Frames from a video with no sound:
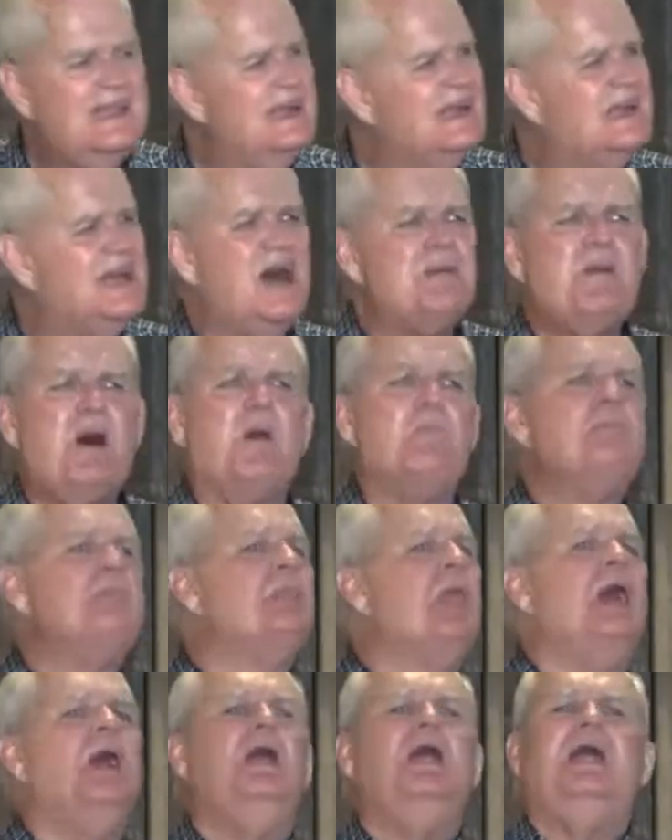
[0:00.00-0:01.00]
Come on.
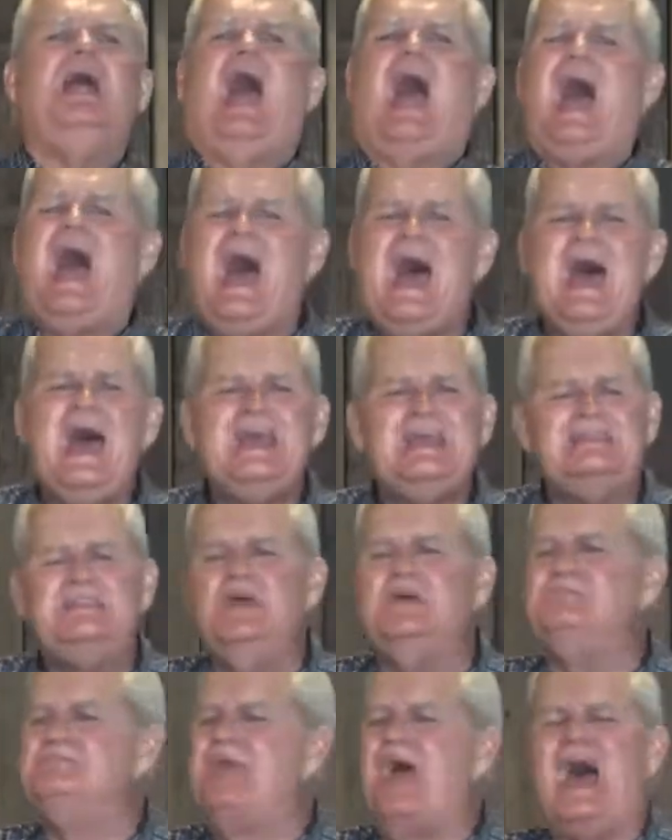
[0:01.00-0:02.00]

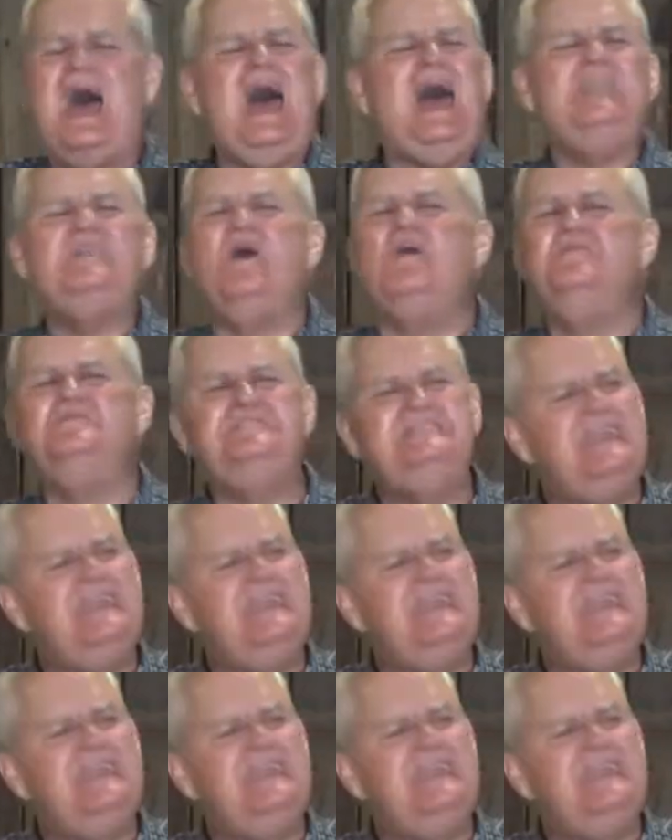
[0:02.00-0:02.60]
I don't